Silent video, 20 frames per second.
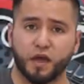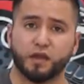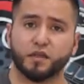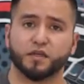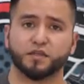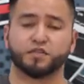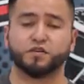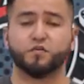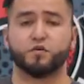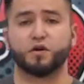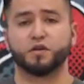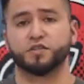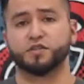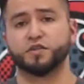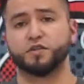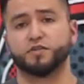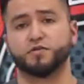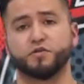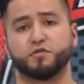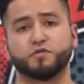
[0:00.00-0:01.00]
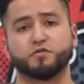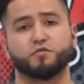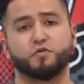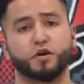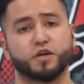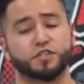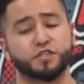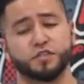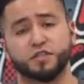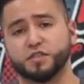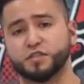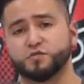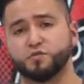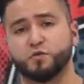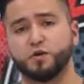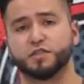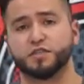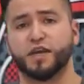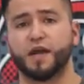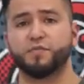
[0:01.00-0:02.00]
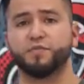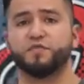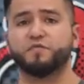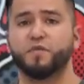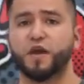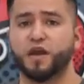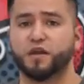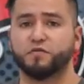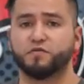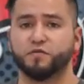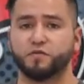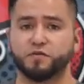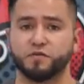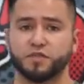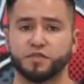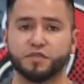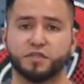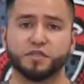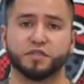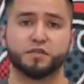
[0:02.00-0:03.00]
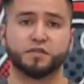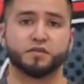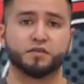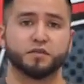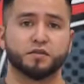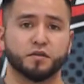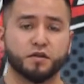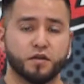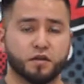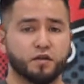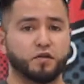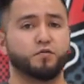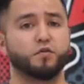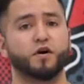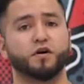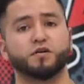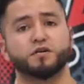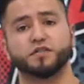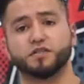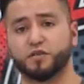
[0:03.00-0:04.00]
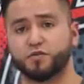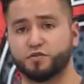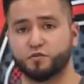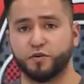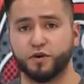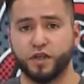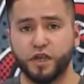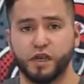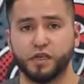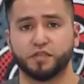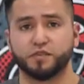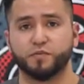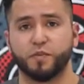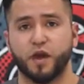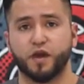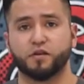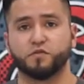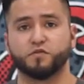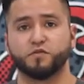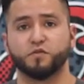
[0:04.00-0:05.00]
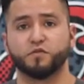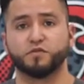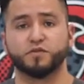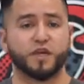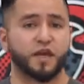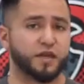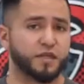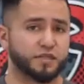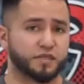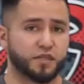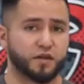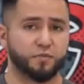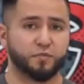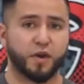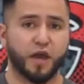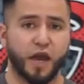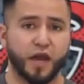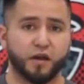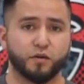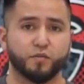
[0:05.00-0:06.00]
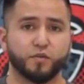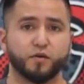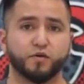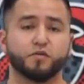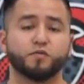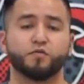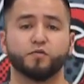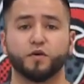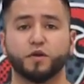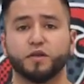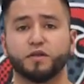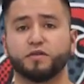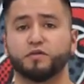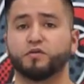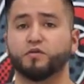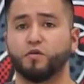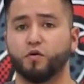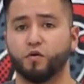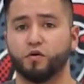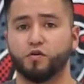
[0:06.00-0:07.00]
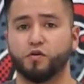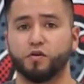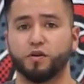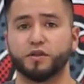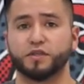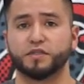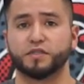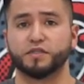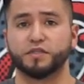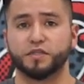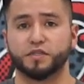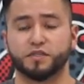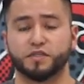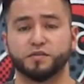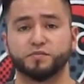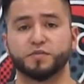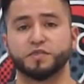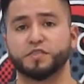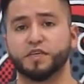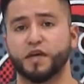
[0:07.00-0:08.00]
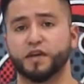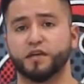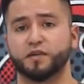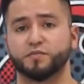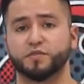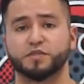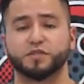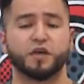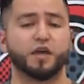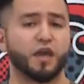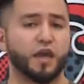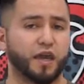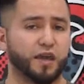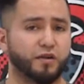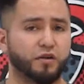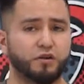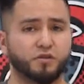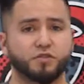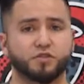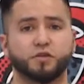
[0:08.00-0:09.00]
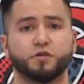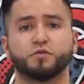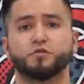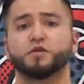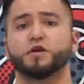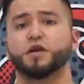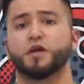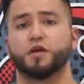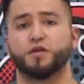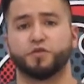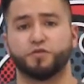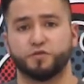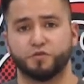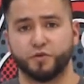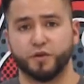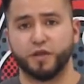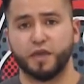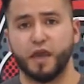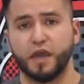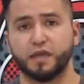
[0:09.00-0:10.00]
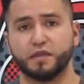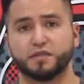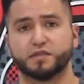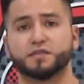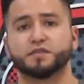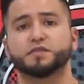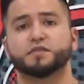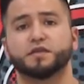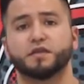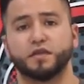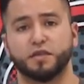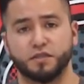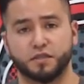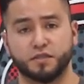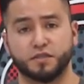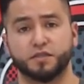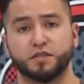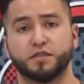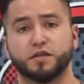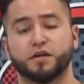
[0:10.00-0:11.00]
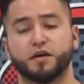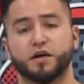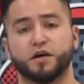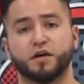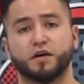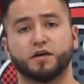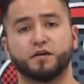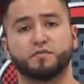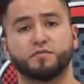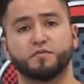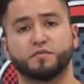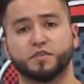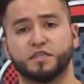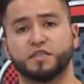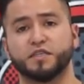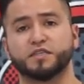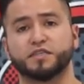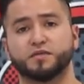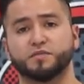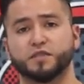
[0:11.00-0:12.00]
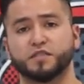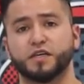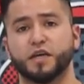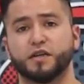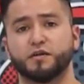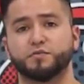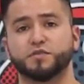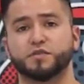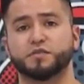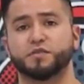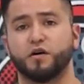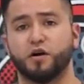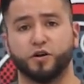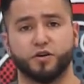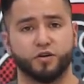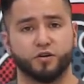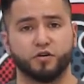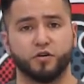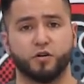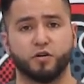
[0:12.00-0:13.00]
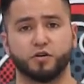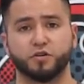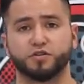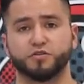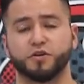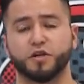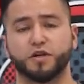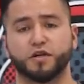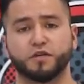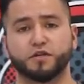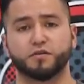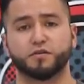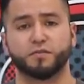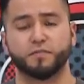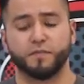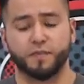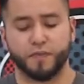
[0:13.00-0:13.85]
Now let's go on to the third question, is what type of manifold is it? Well, it's a 3/8 manifold that is compatible with 1/4 inch system setups and also 3/8 inch system setups on your car or truck.